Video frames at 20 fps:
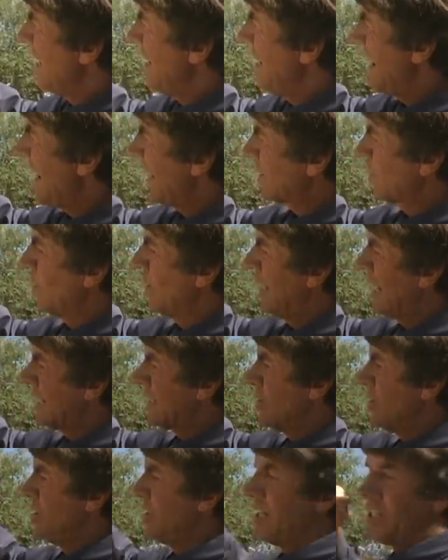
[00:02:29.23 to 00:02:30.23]
Next, we like
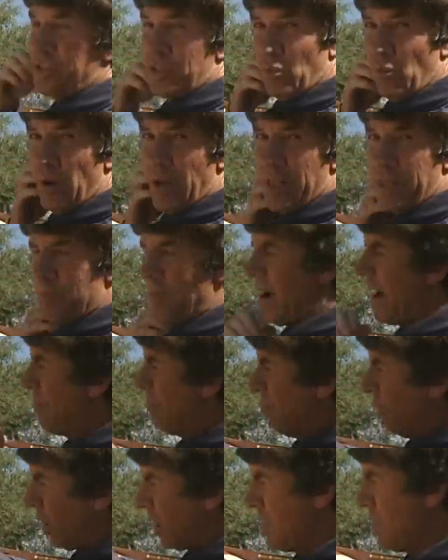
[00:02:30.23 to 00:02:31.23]
to adjust the width by
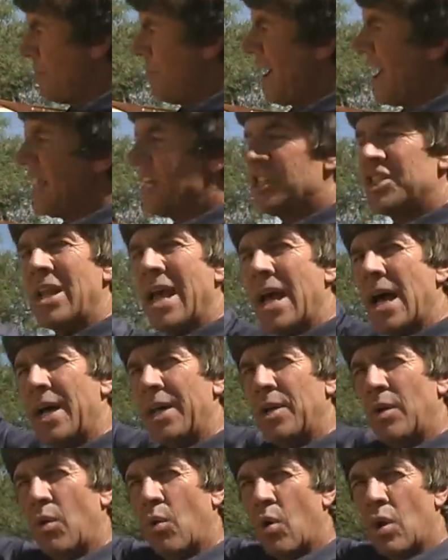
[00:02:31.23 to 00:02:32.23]
pulling the pads
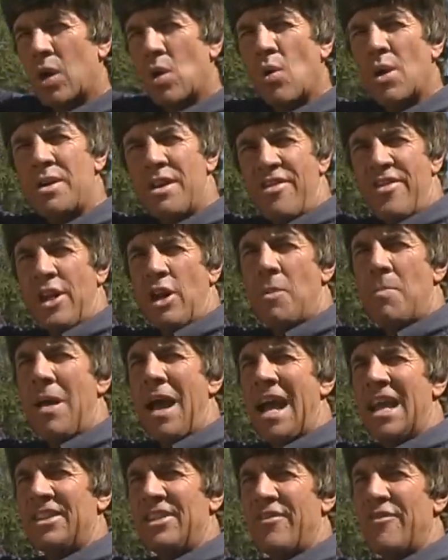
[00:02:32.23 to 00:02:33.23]
down or going to thinner
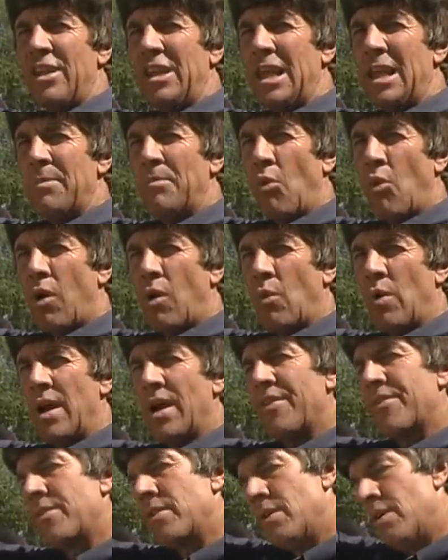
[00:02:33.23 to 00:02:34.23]
pads if you need more
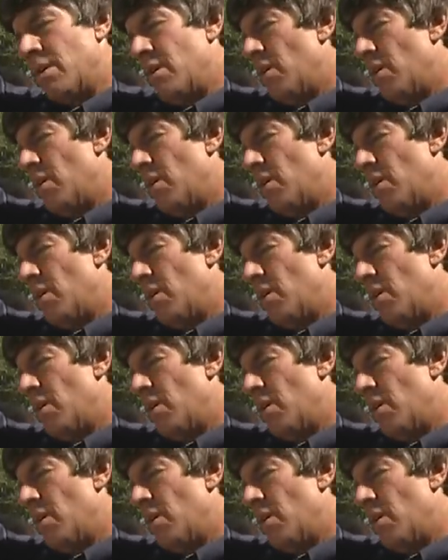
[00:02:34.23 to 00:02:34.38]
width,